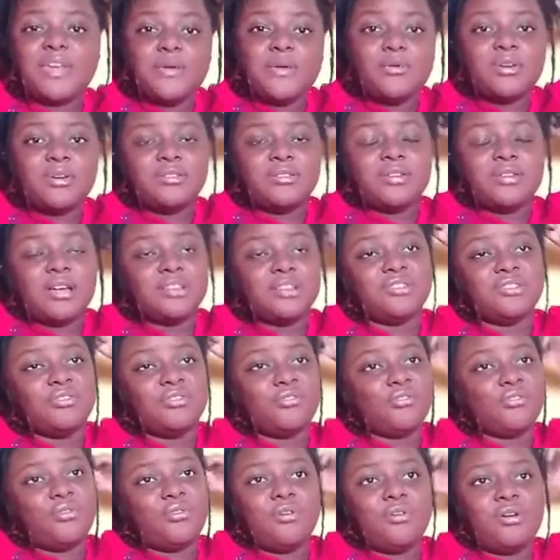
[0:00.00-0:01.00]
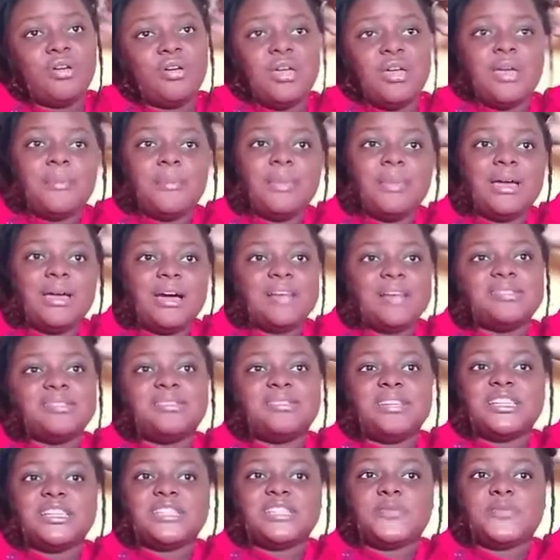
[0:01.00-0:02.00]
It will not grow, because
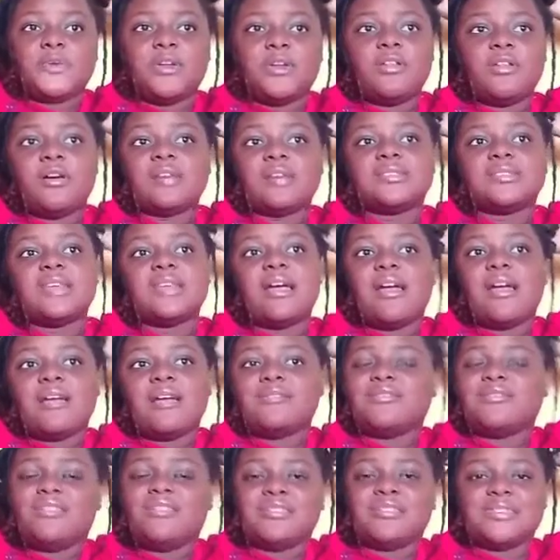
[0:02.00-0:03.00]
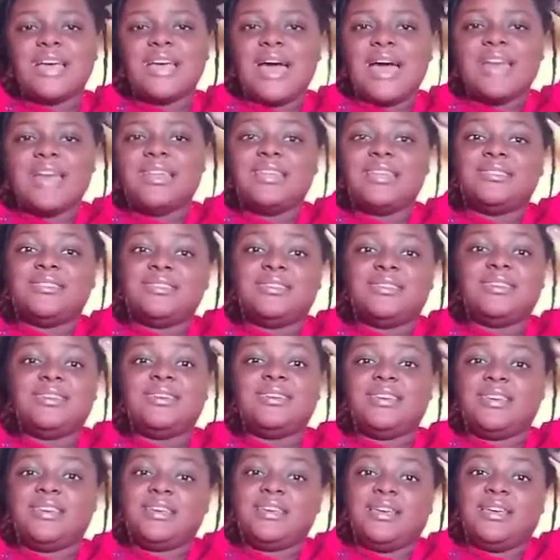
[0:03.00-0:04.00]
these products are not adding
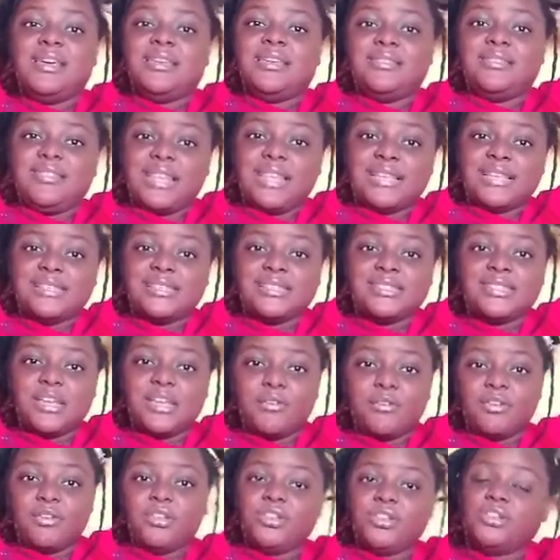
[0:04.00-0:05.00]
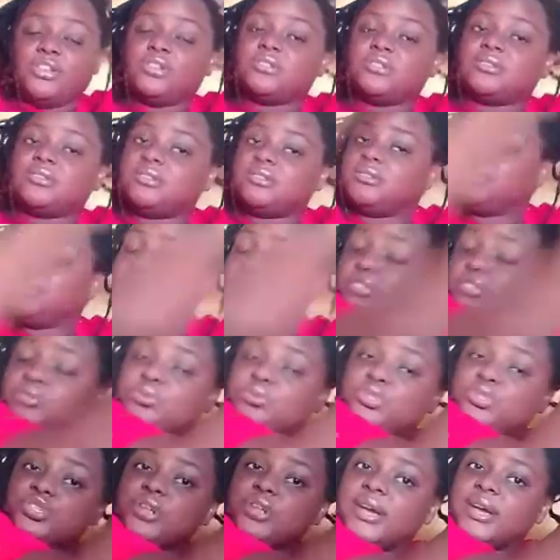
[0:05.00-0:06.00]
the necessary
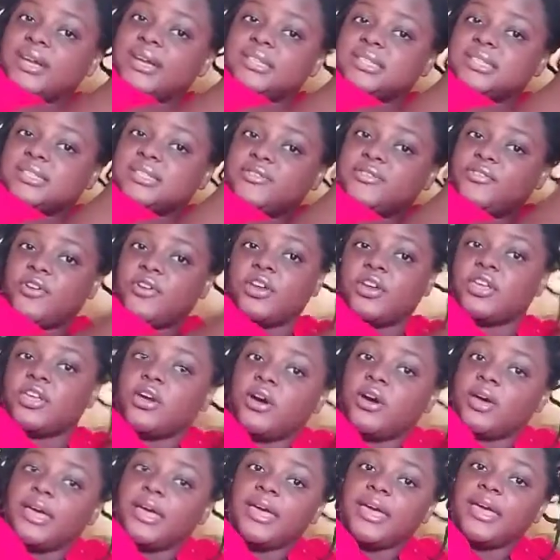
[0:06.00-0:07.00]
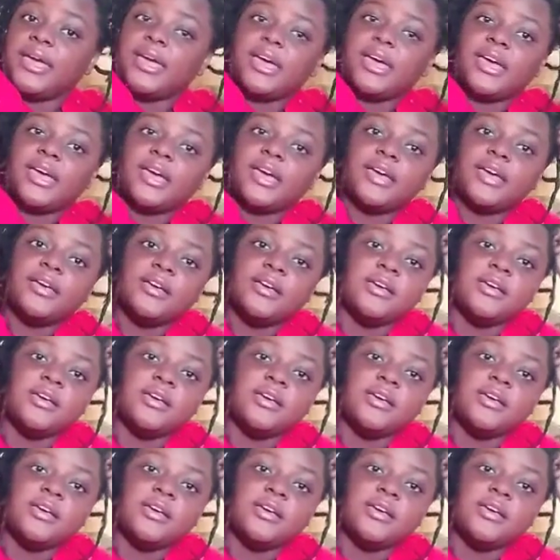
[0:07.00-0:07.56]
nutrients for your hair